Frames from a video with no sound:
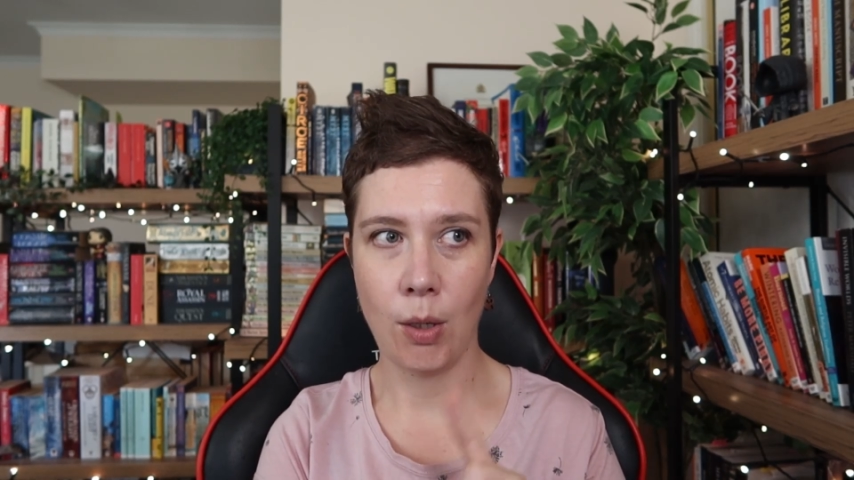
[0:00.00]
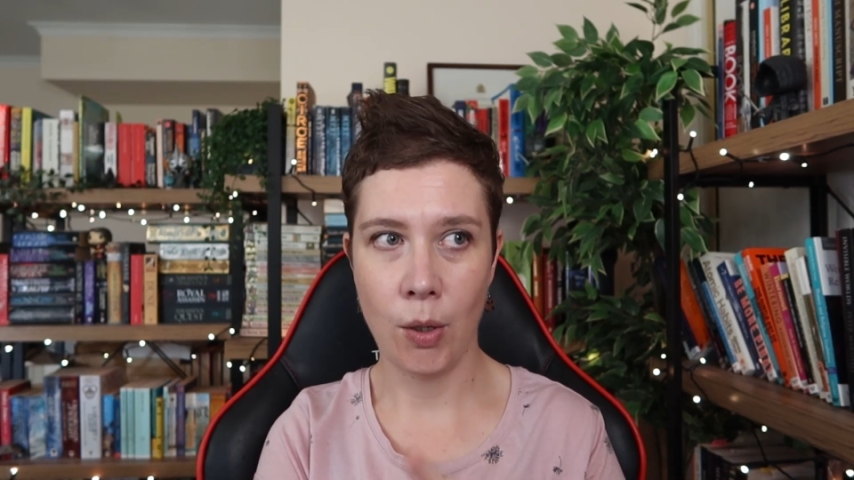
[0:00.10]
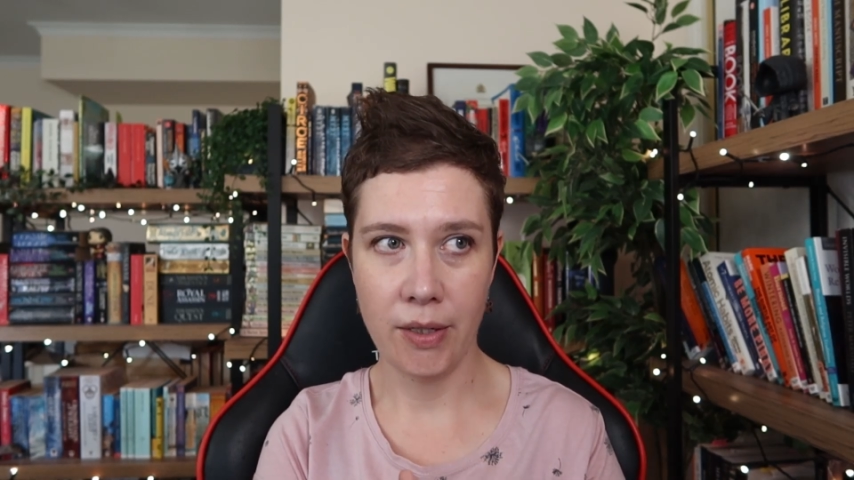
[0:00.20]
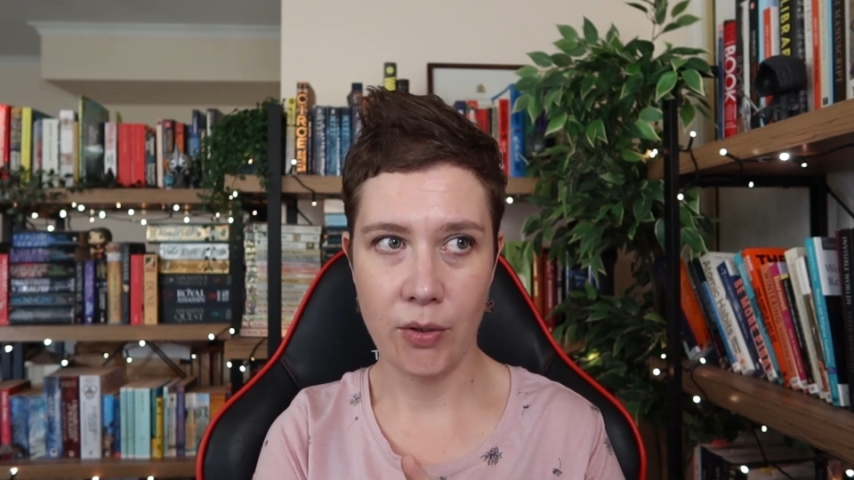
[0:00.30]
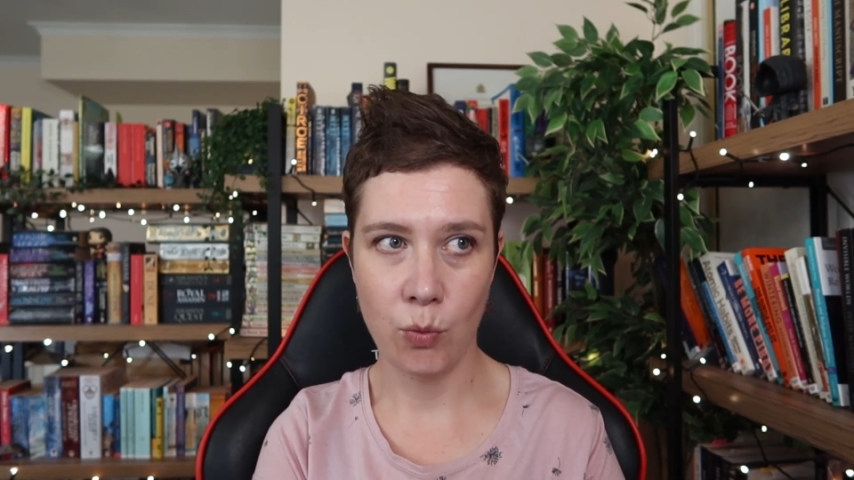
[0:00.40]

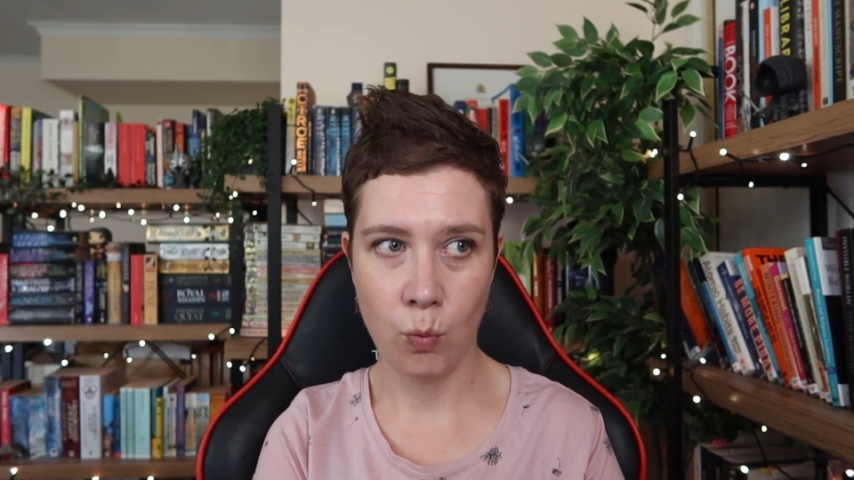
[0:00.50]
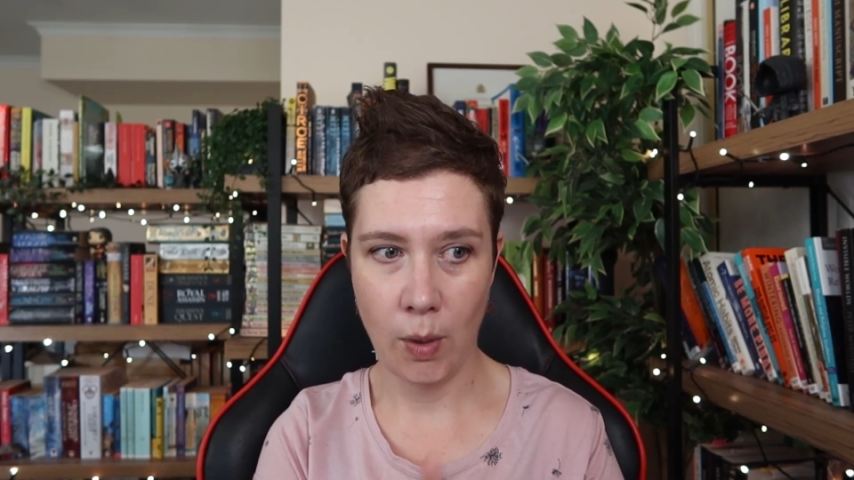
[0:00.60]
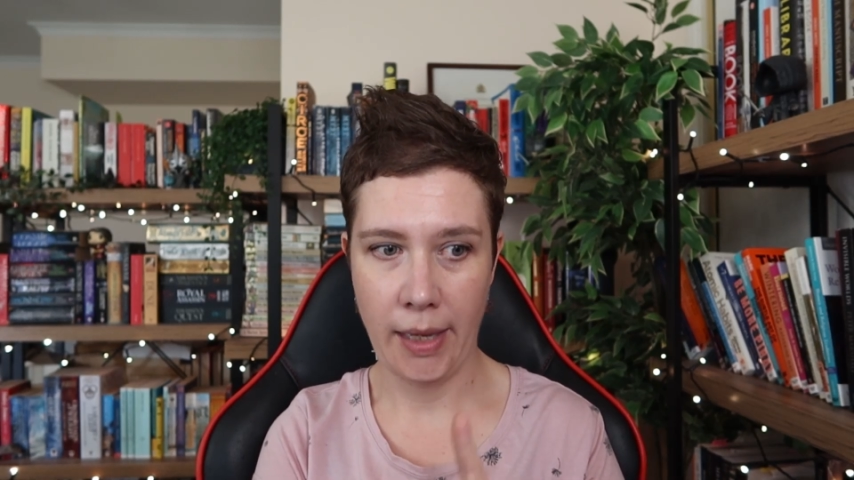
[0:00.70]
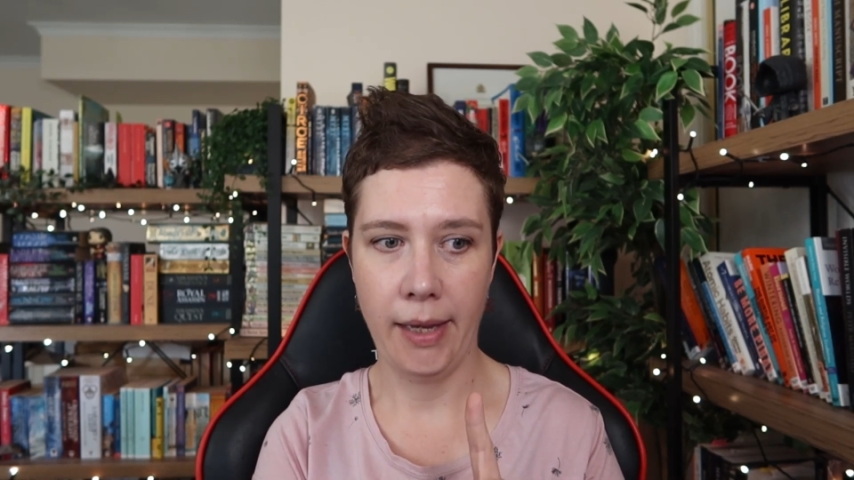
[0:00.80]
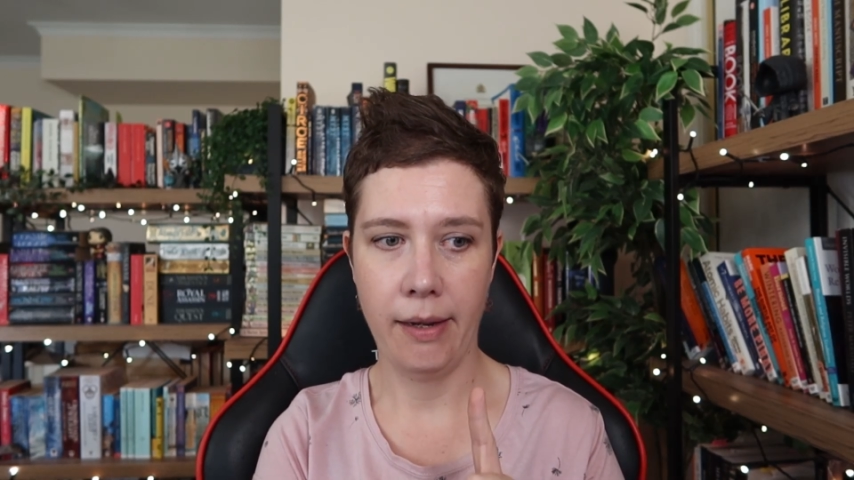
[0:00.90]
on its
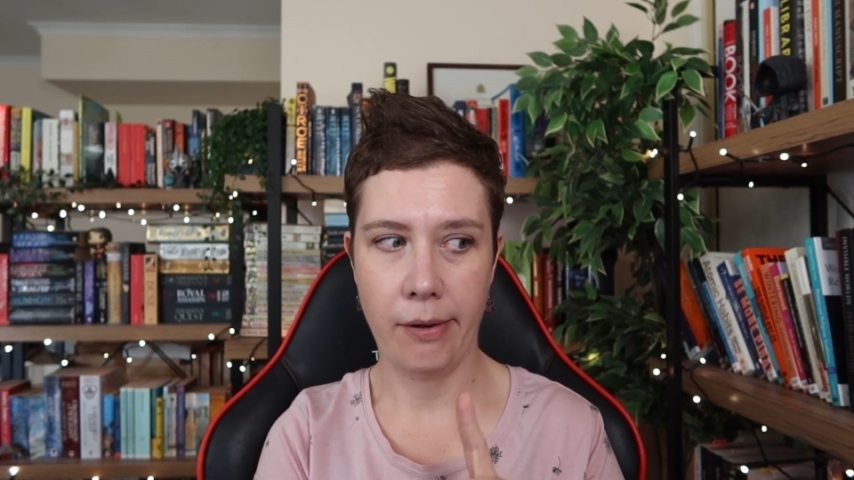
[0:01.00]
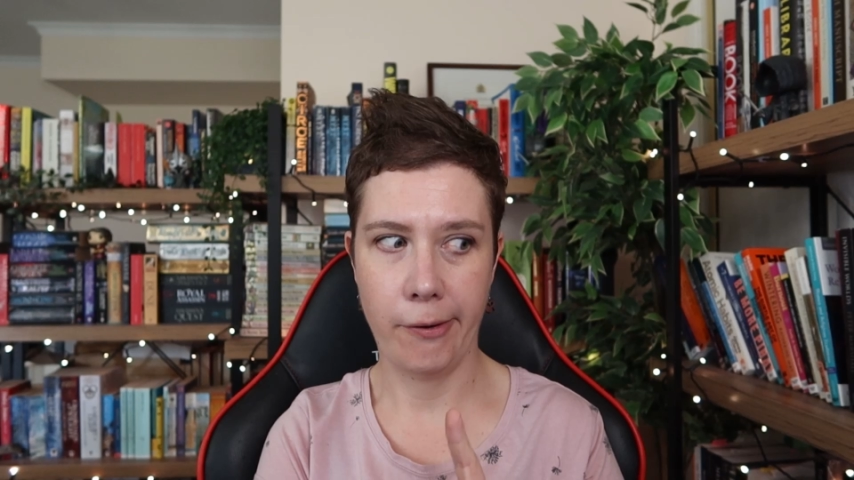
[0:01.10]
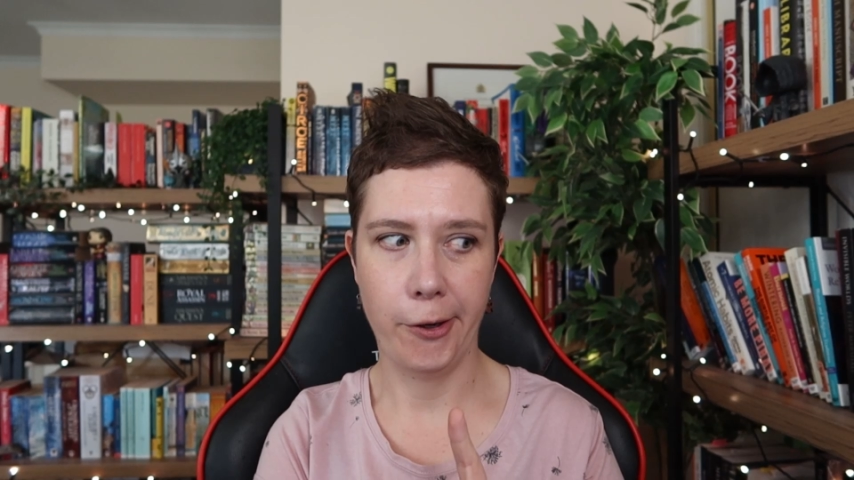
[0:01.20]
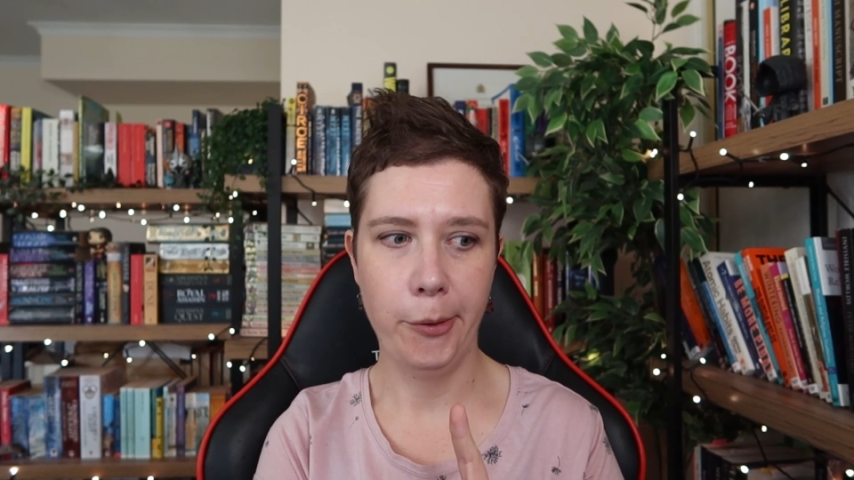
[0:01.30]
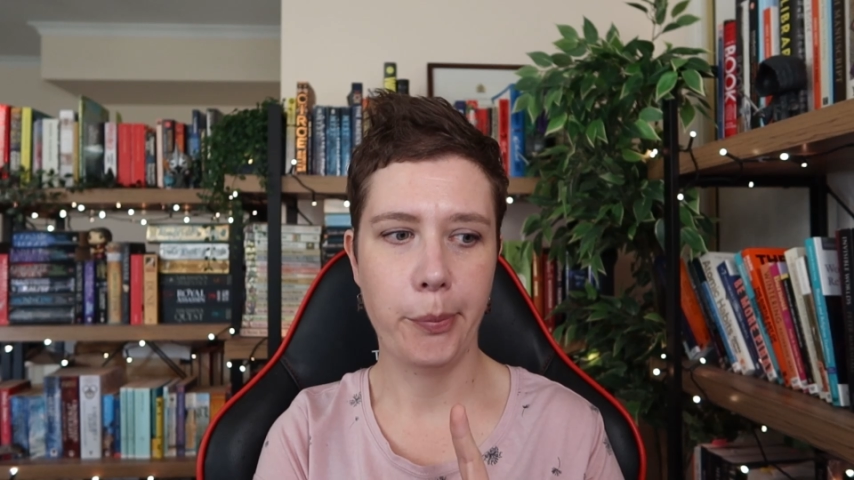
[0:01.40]
way, I
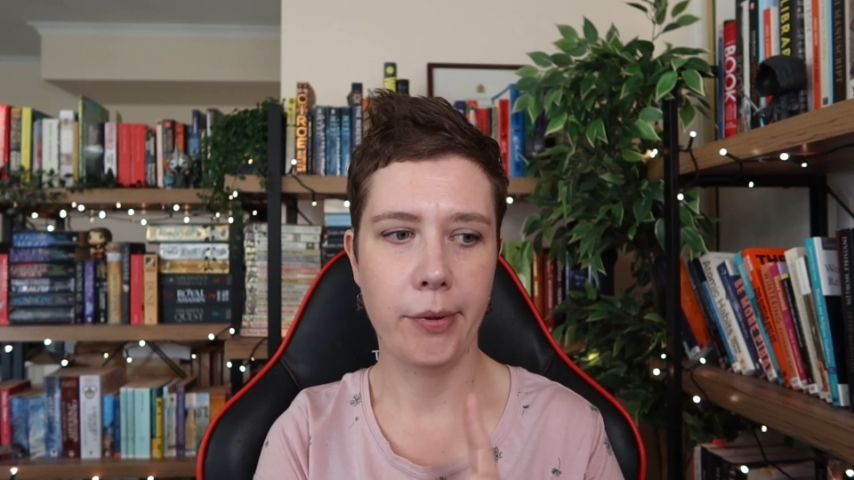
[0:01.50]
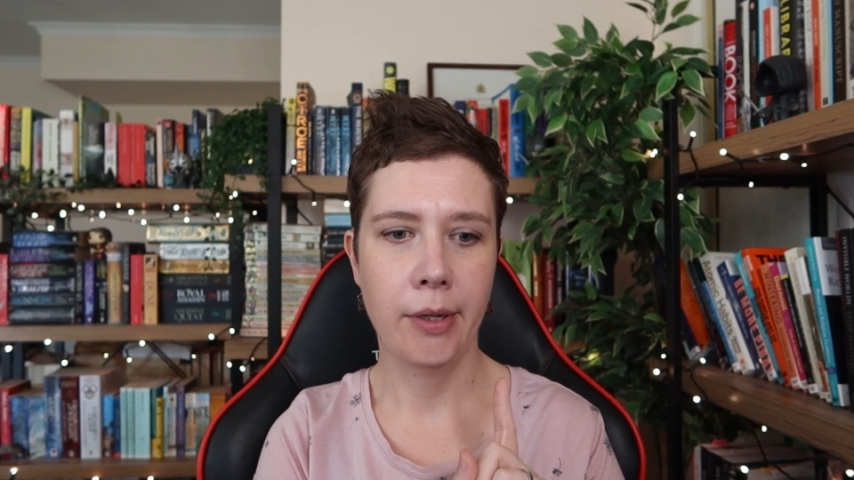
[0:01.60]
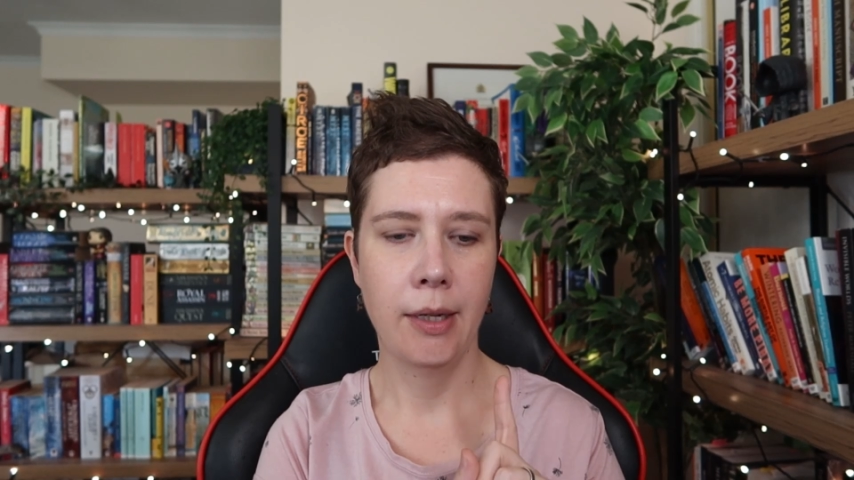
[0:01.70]
hope.